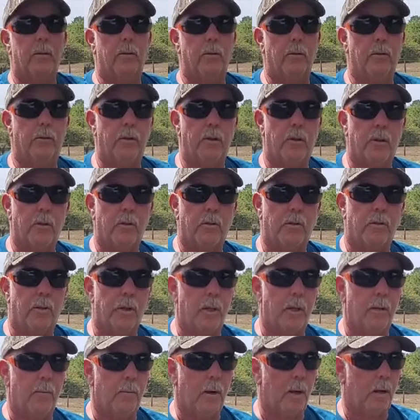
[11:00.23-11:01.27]
As you can
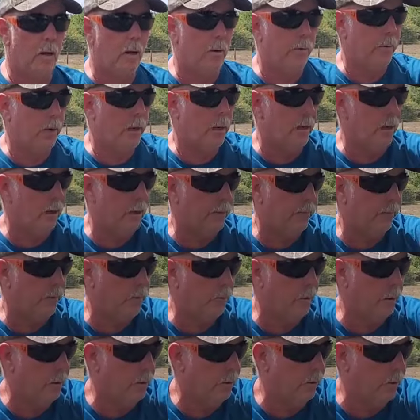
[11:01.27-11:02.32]
see right over here, if you
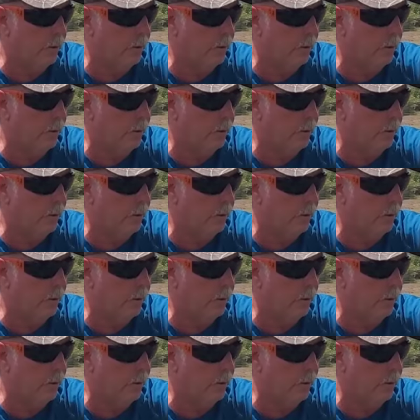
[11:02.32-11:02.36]
want to